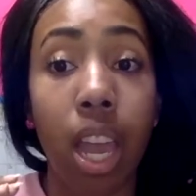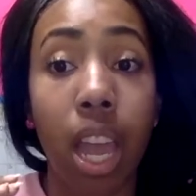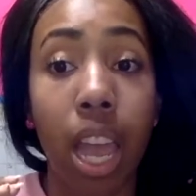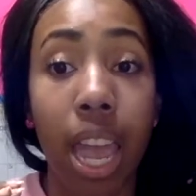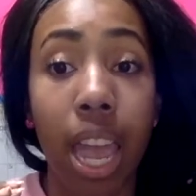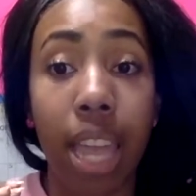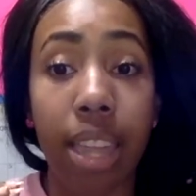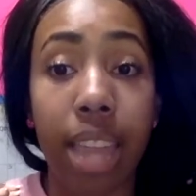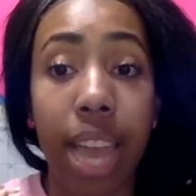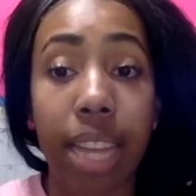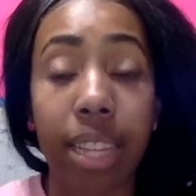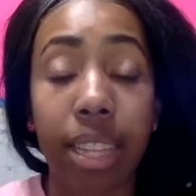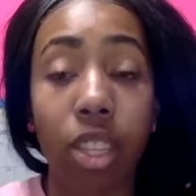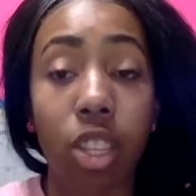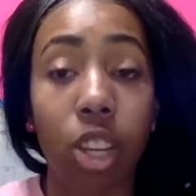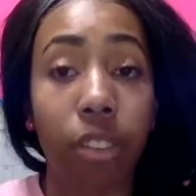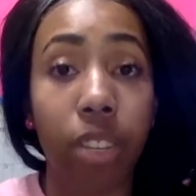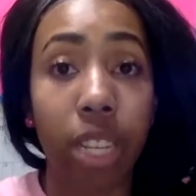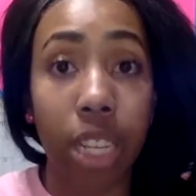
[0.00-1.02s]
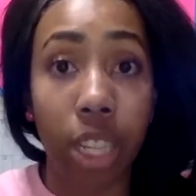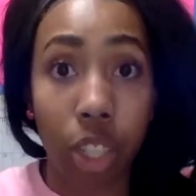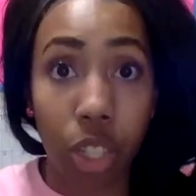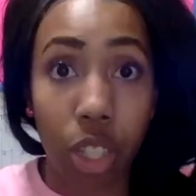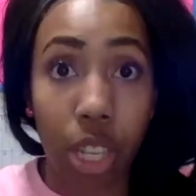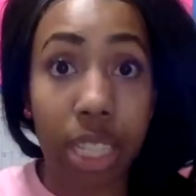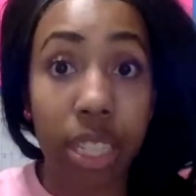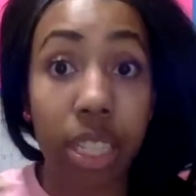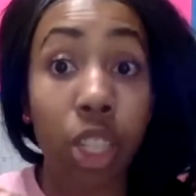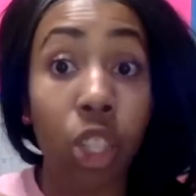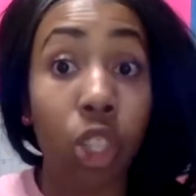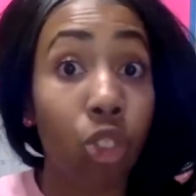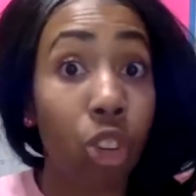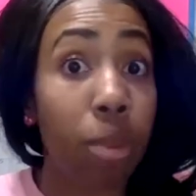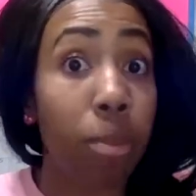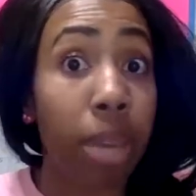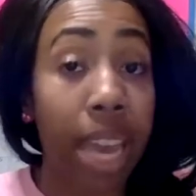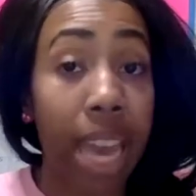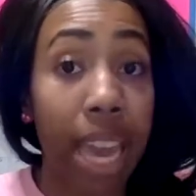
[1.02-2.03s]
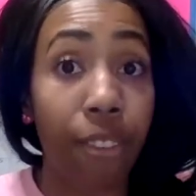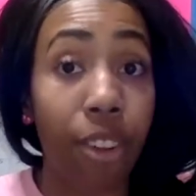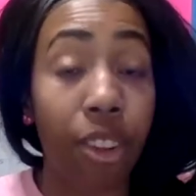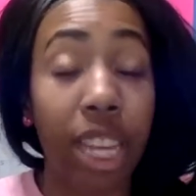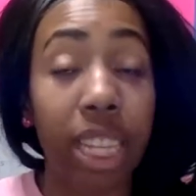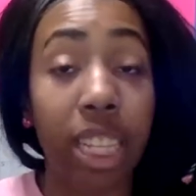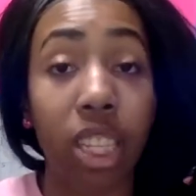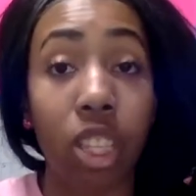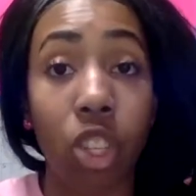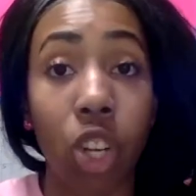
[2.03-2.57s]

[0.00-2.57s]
and that's an extreme behavior that